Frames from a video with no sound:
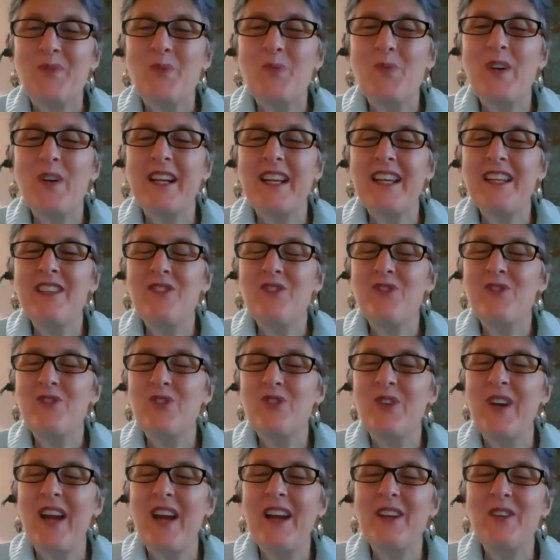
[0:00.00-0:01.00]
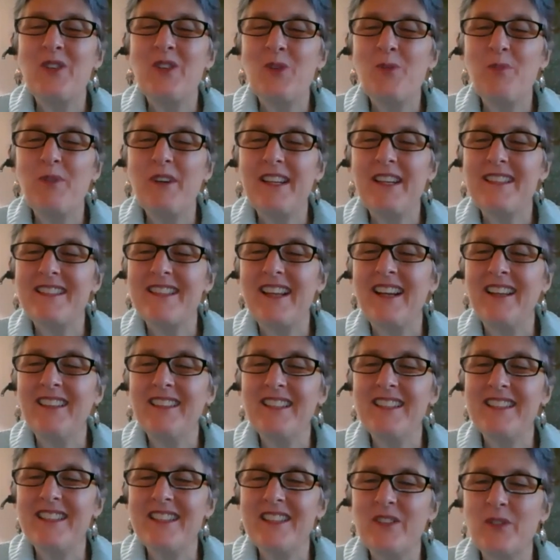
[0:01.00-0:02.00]
What can you do? How do you break
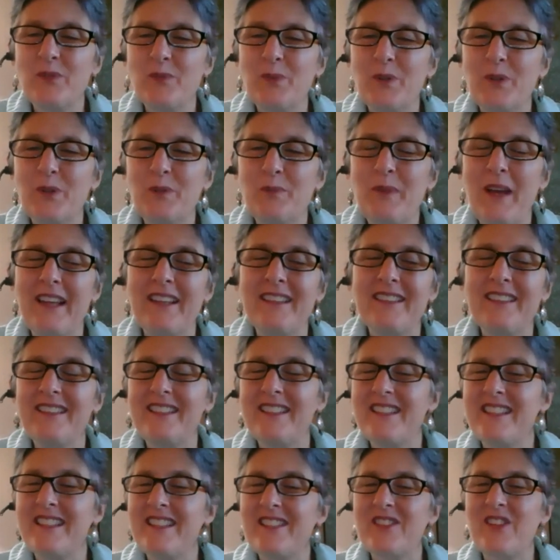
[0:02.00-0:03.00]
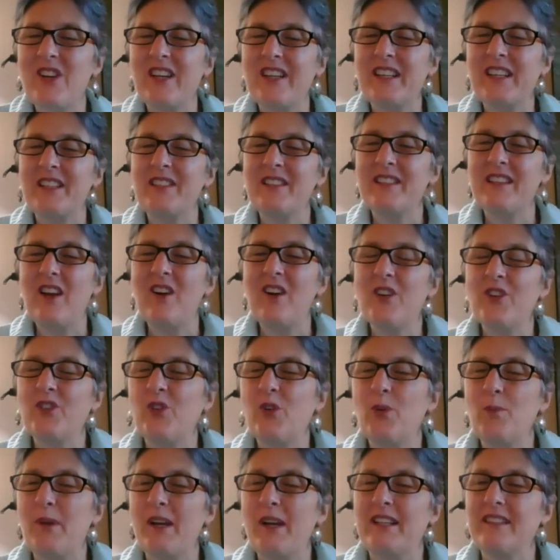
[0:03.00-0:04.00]
silence in a room? And she's talking
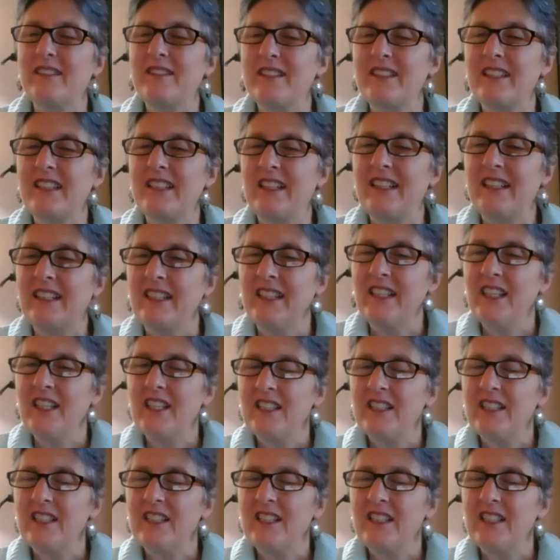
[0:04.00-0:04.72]
also about uh,